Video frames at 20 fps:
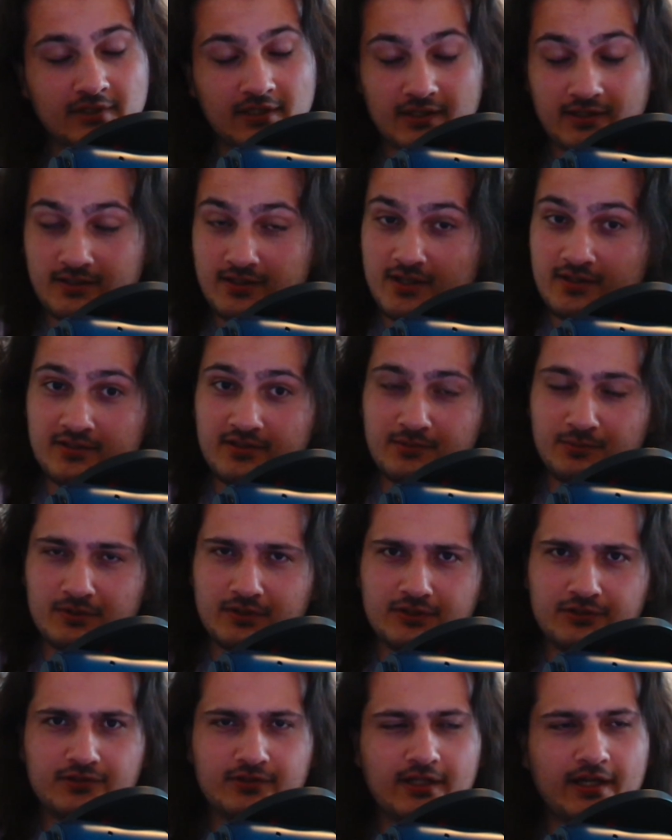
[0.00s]
Neither
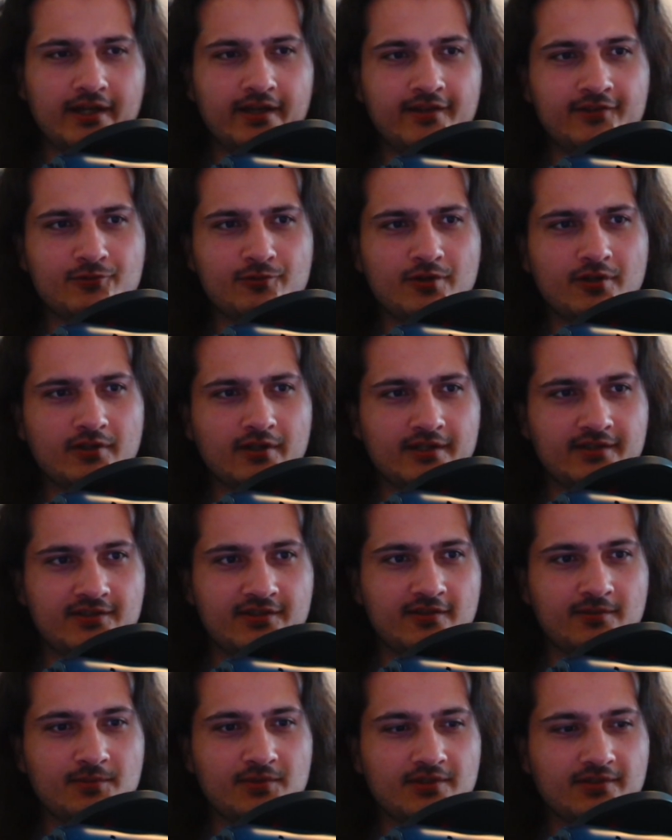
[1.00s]
will you die as well. War
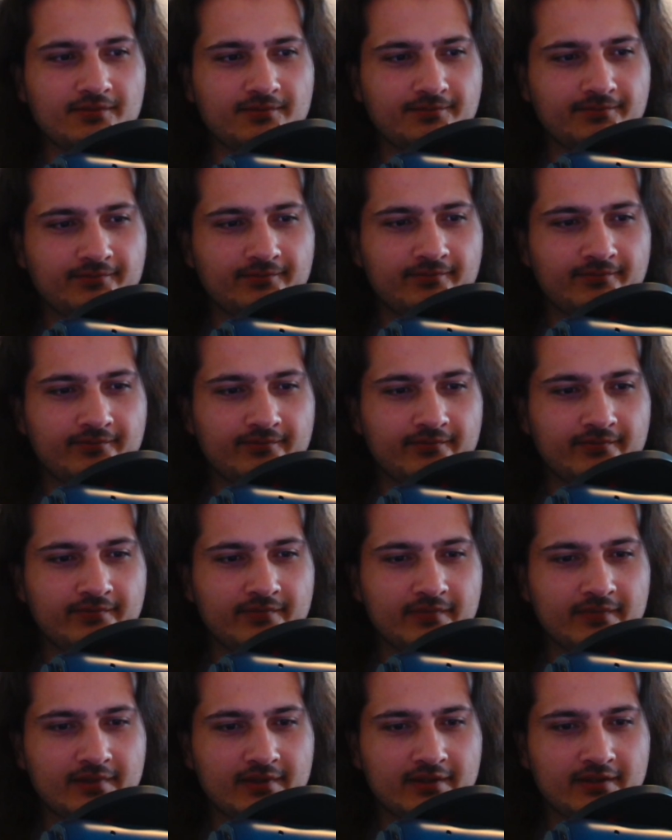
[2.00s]
seems. is a
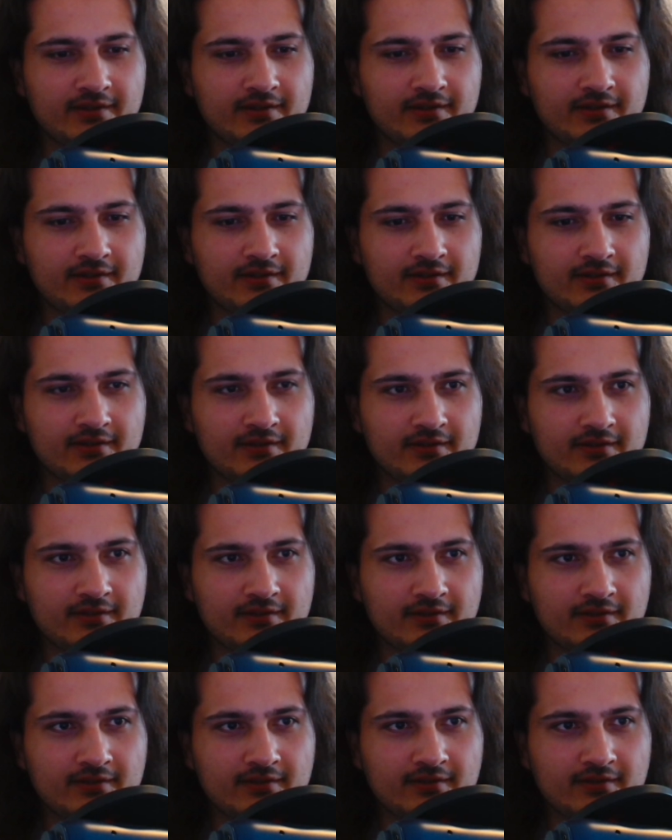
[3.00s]
curse I
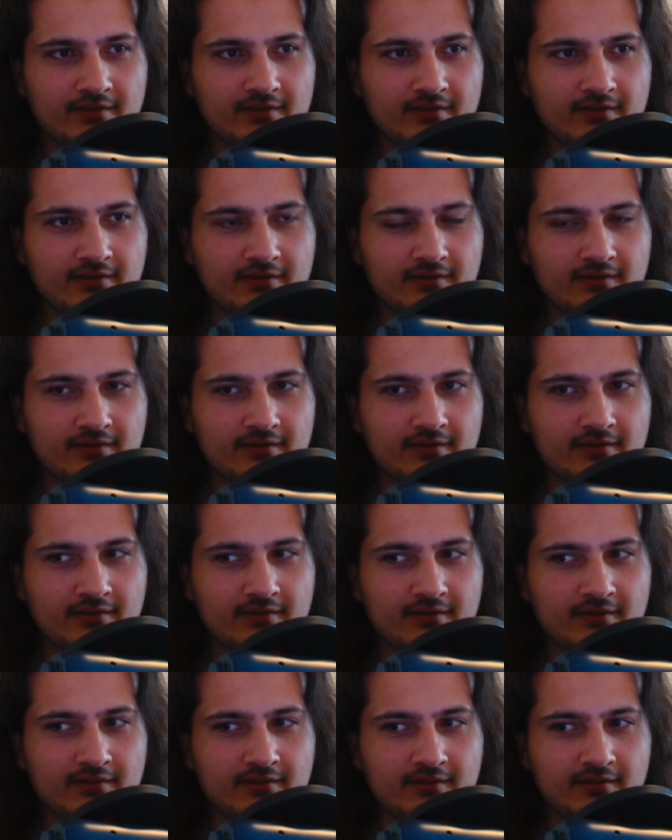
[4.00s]
cannot
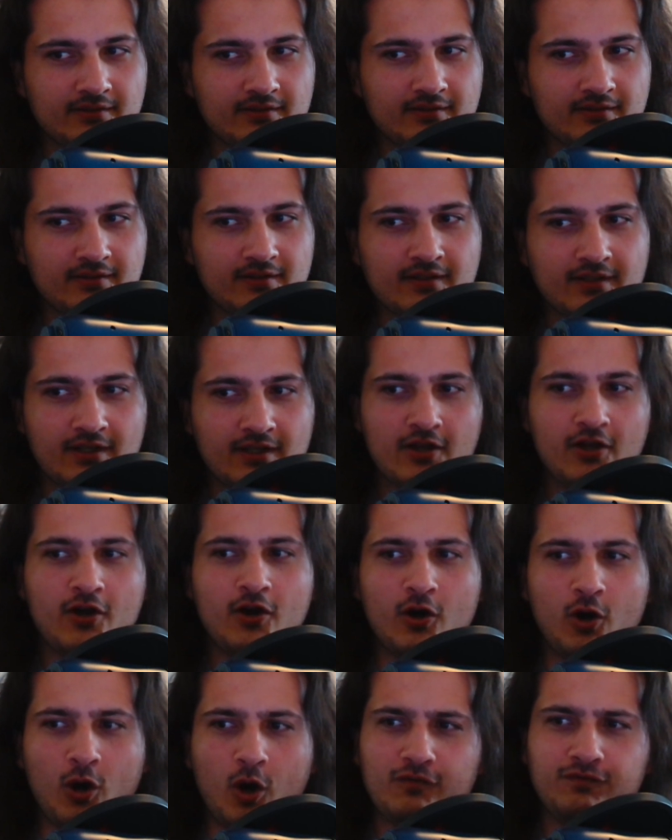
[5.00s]
permit.
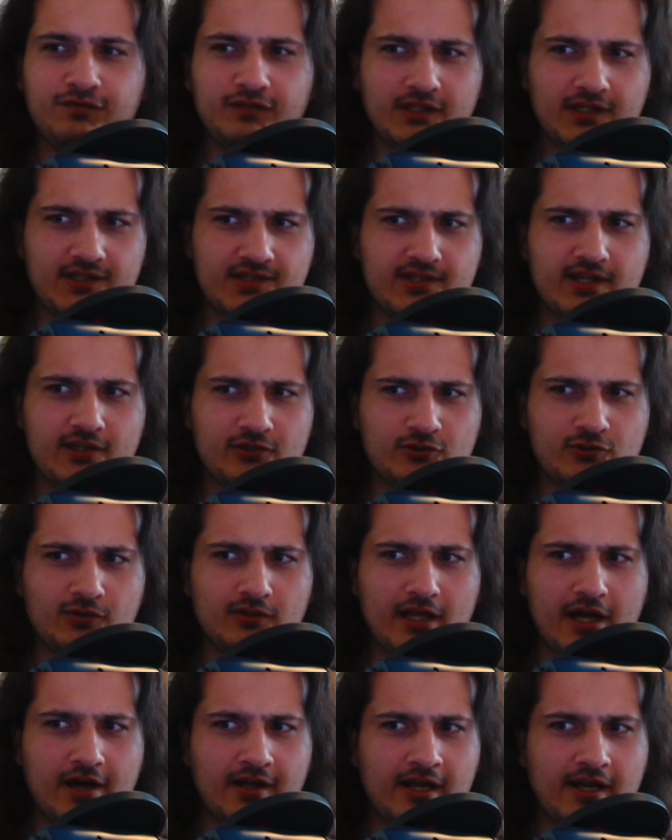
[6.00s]
Hopefully it's not too
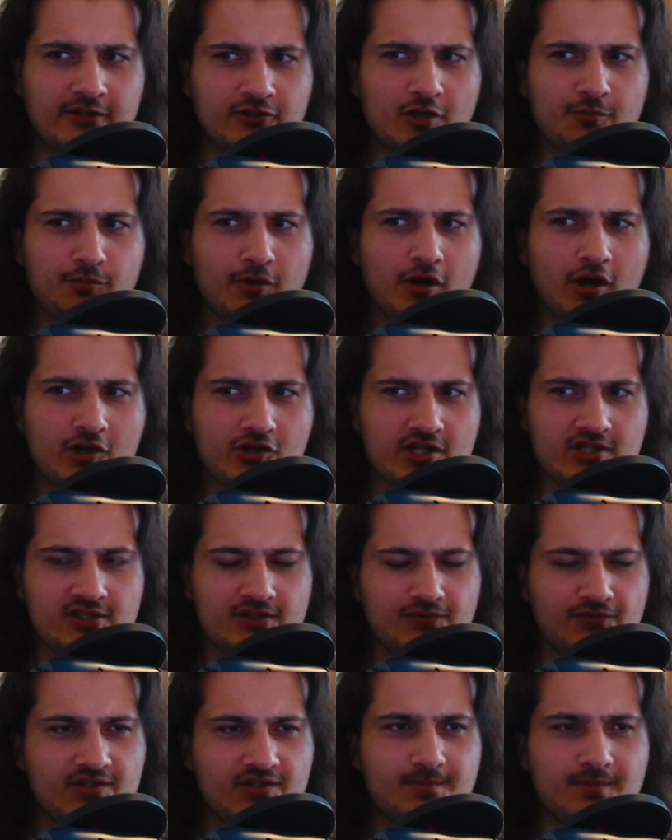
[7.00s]
loud. I do apologize
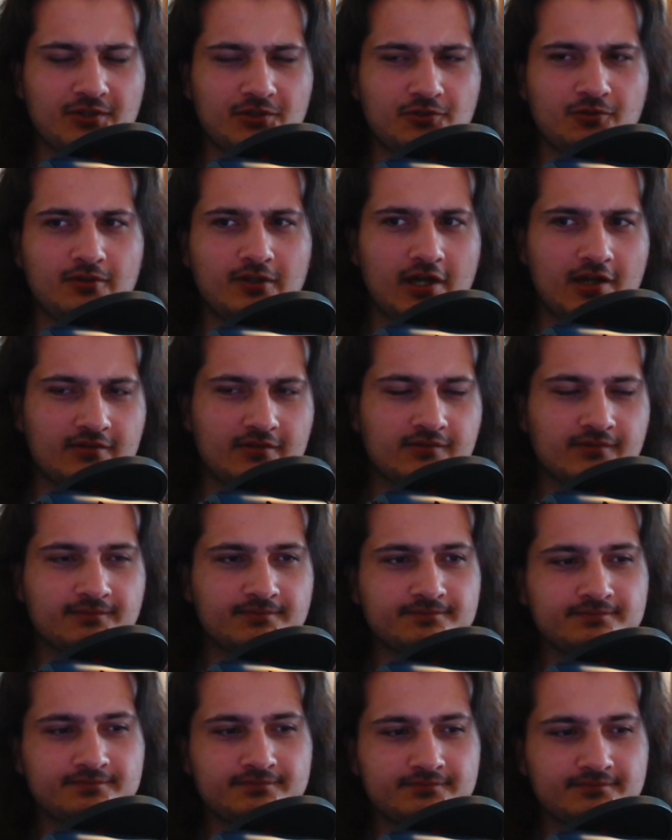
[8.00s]
if bit too loud.
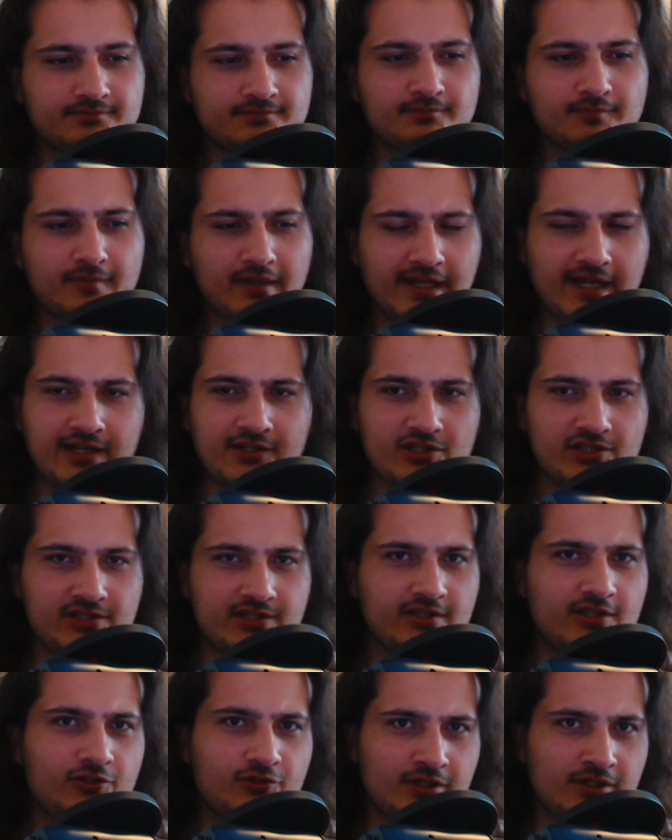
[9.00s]
But I just
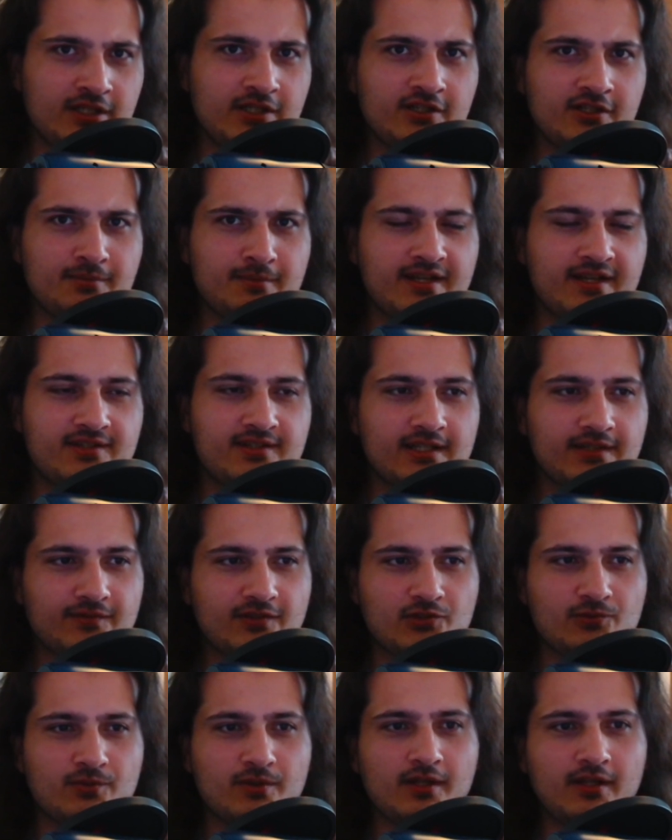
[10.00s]
need to hear it myself
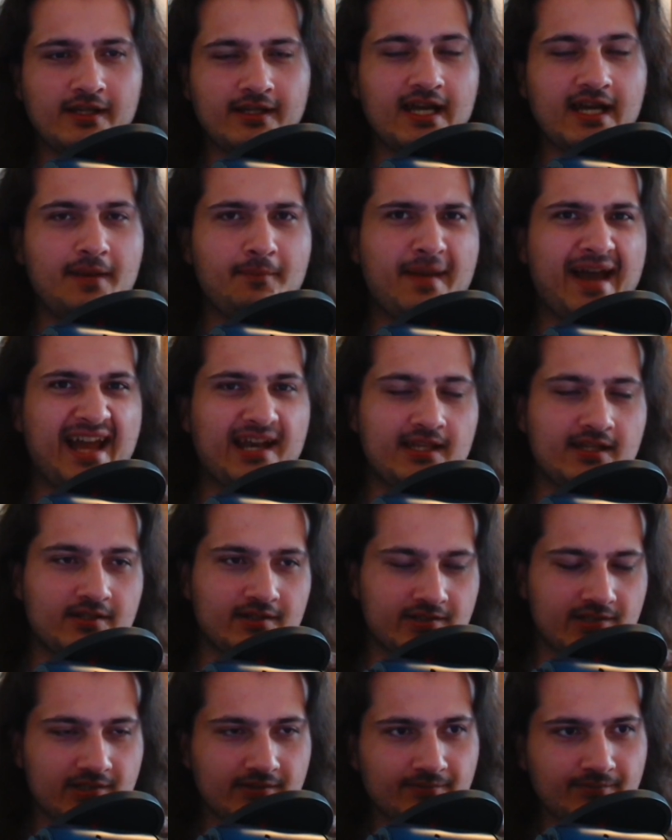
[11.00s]
as well. I got bad
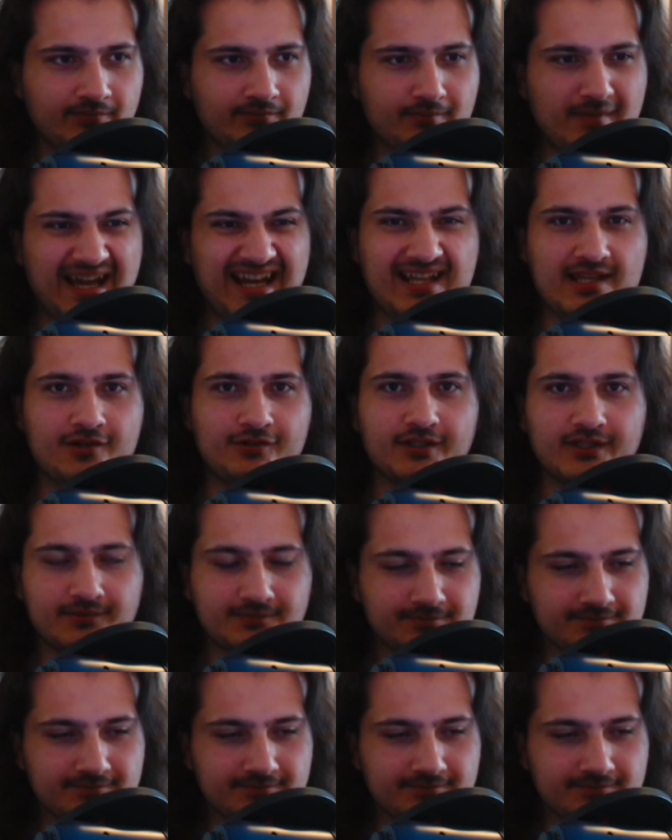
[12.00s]
ears, bad hearing.